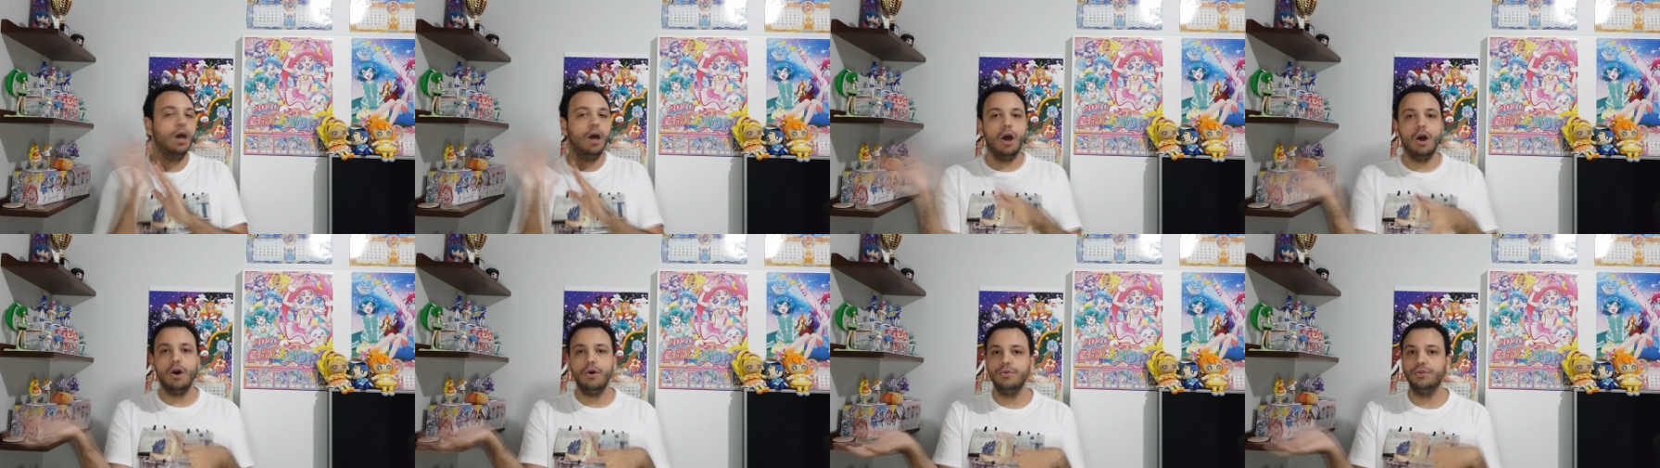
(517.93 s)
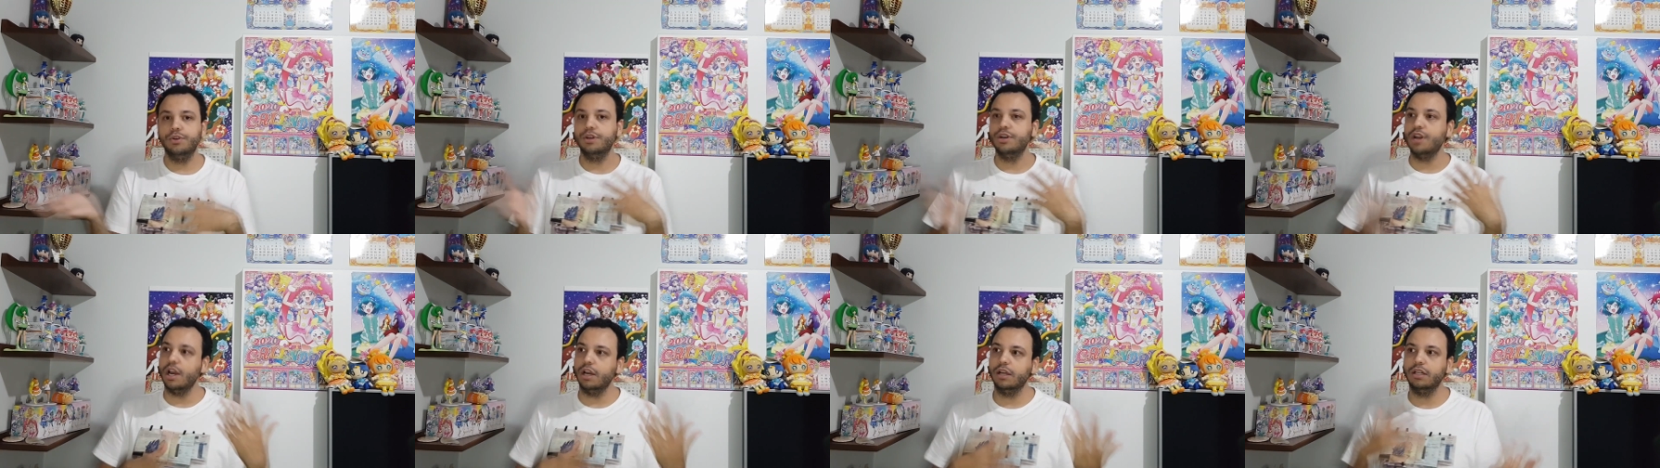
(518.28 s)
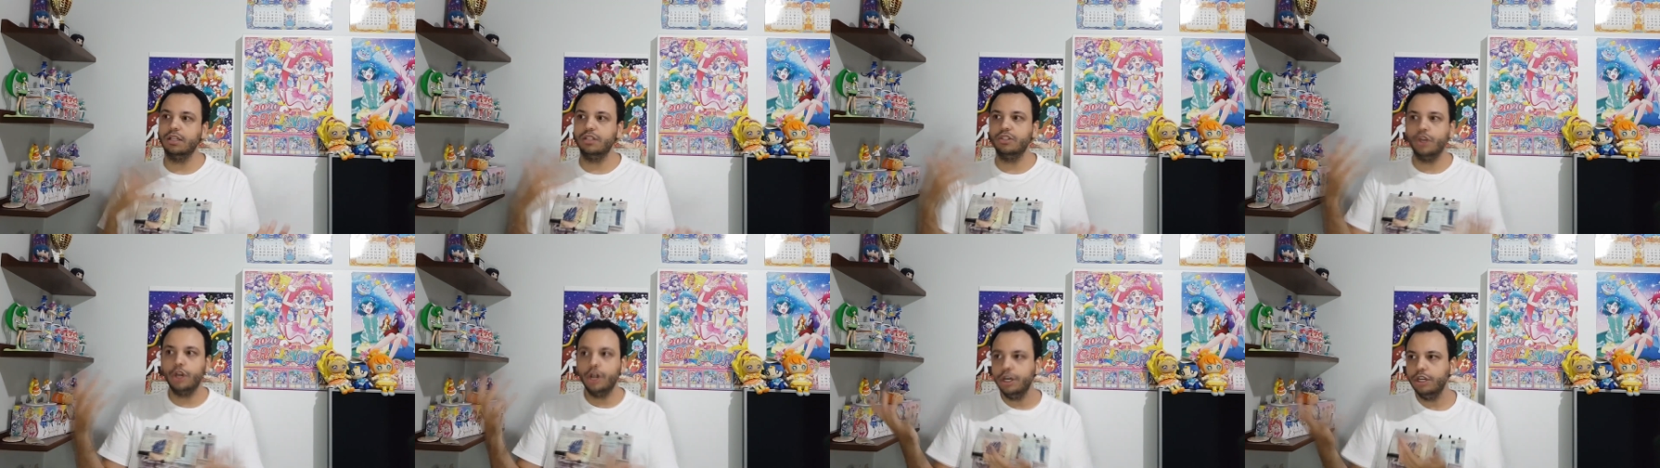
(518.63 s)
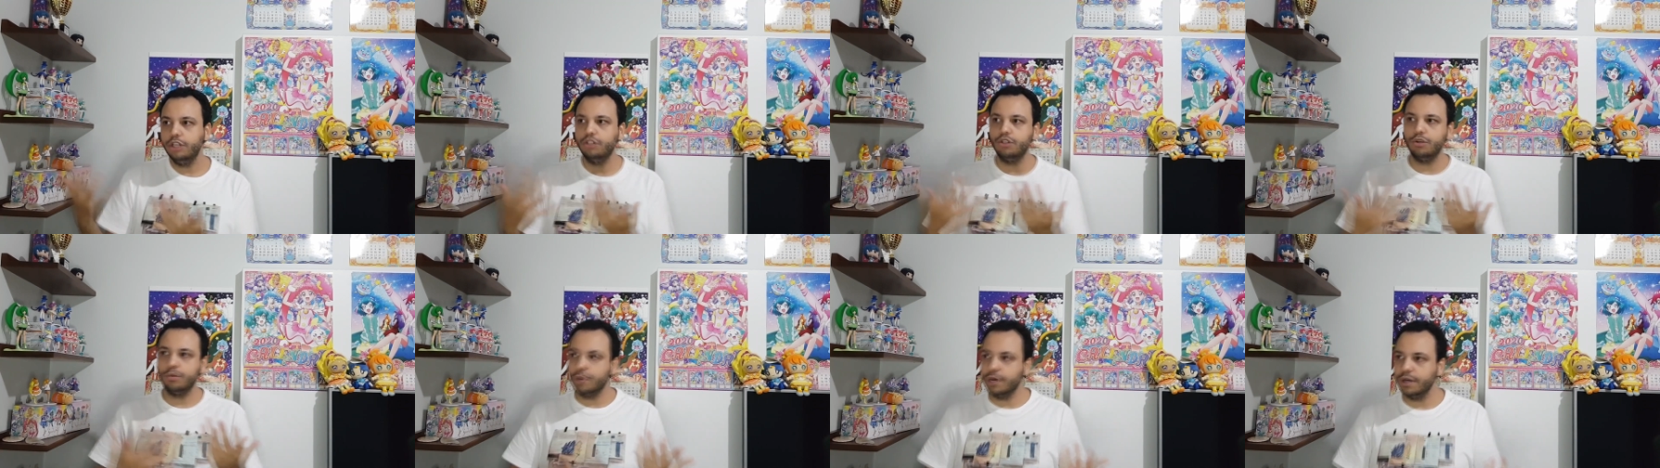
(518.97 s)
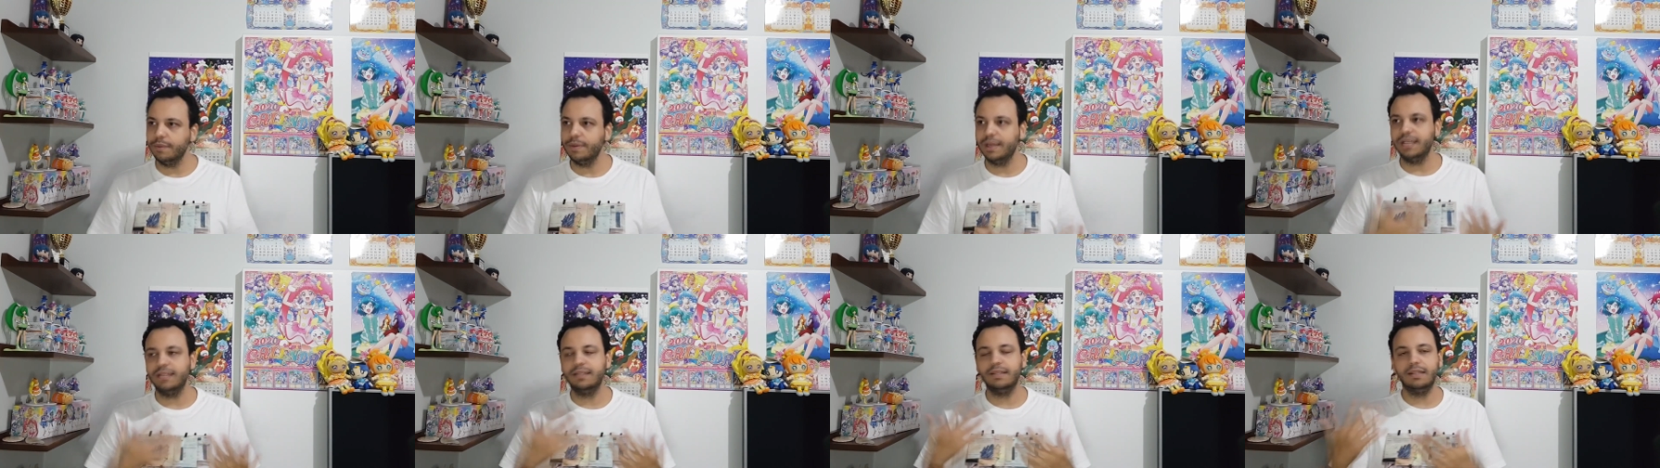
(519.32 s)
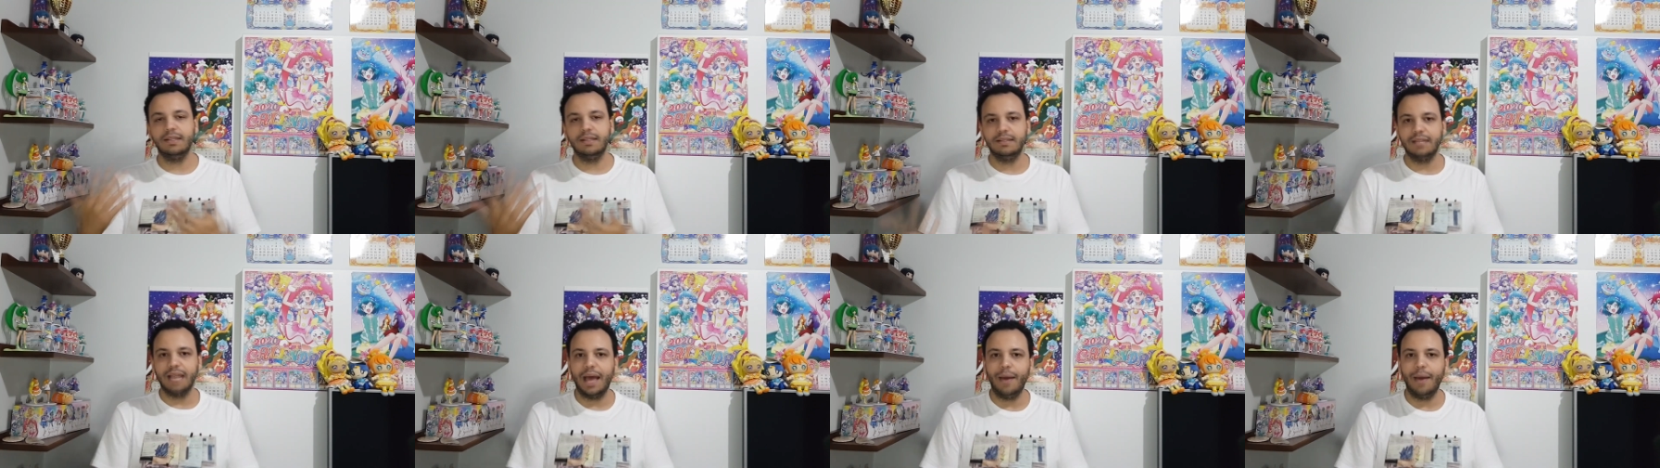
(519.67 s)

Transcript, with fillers: oh, they're not going to turn into mermaids in this